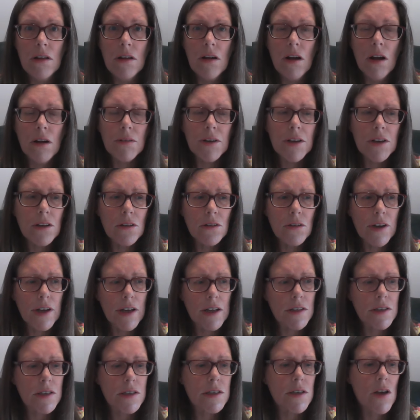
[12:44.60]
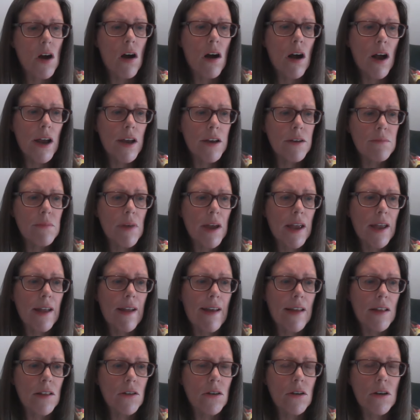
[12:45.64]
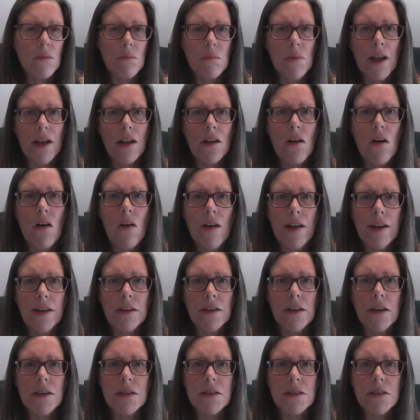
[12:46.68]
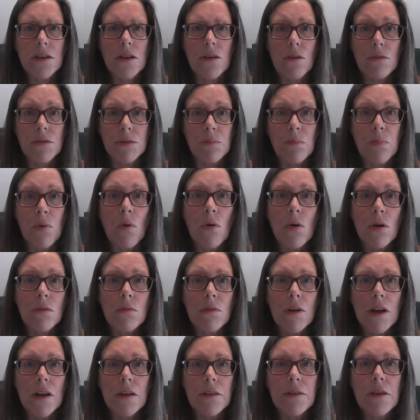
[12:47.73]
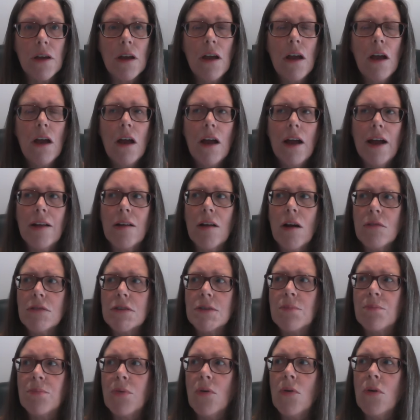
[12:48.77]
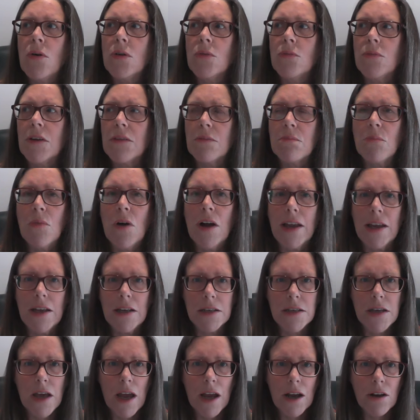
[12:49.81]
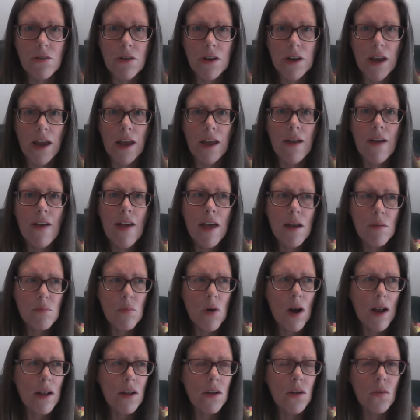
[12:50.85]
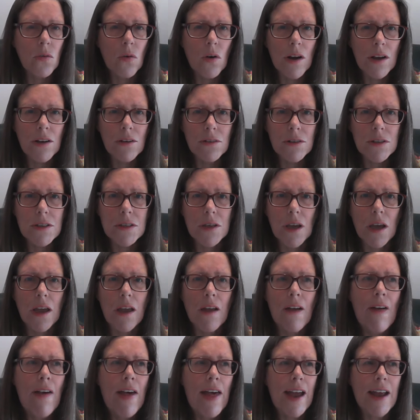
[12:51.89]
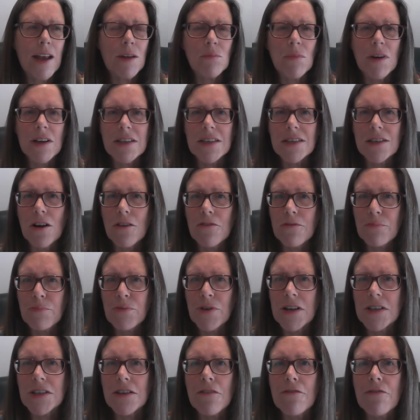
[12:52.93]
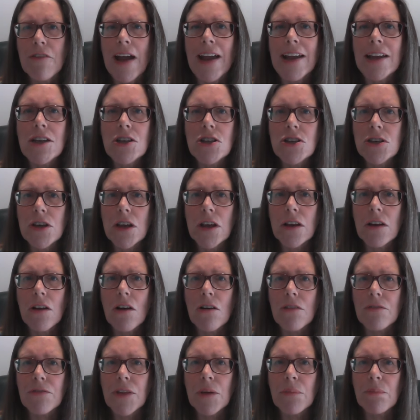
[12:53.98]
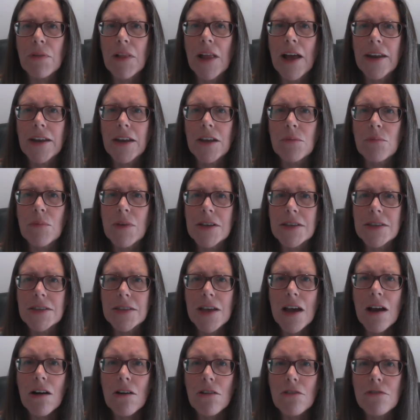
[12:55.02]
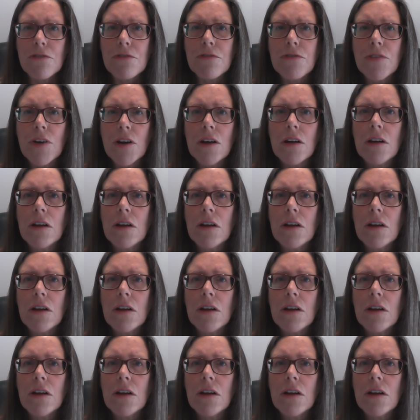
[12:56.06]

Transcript: I'm going to look inside me and look at my kindness that I was born with. And I was born with my integrity, my loyalty, and my self preservation of the planet myself.